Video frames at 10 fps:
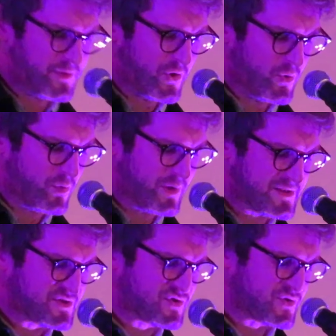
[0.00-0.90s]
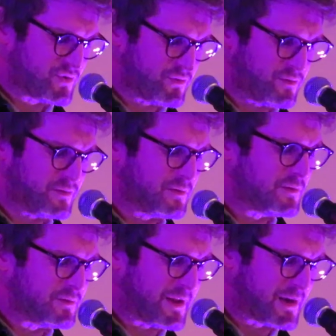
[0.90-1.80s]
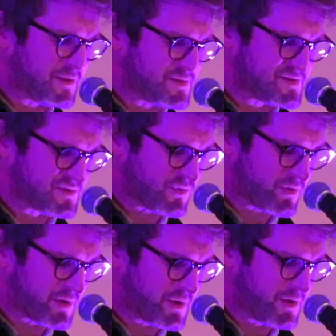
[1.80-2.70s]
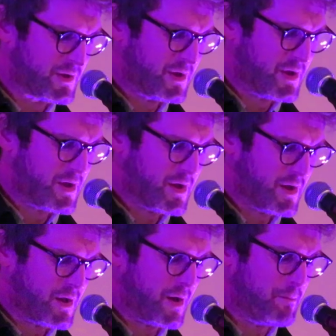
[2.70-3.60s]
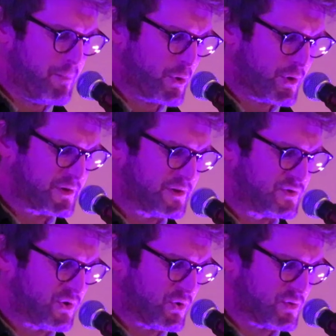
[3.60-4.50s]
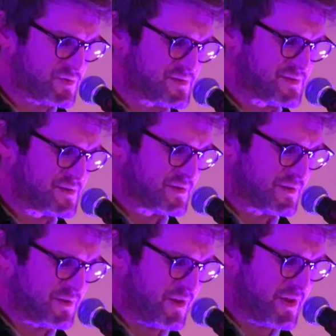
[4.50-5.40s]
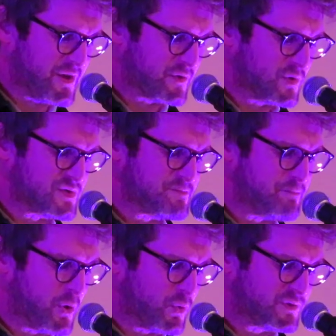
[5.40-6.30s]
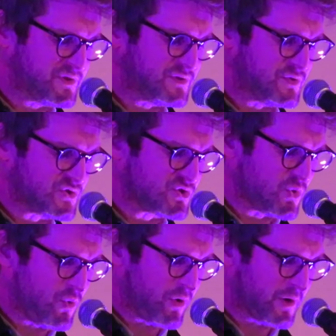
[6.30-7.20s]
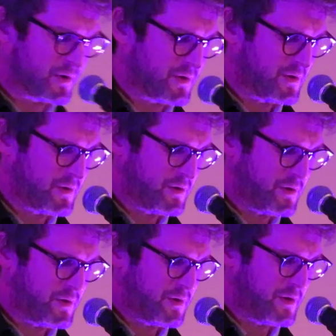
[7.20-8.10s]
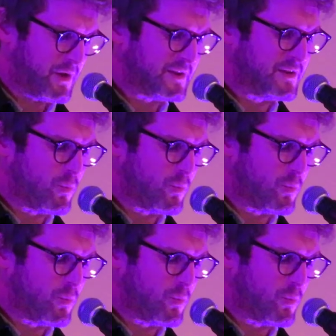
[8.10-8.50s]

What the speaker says: though it's true that in this story, a bird tows the hero's boat to shore. In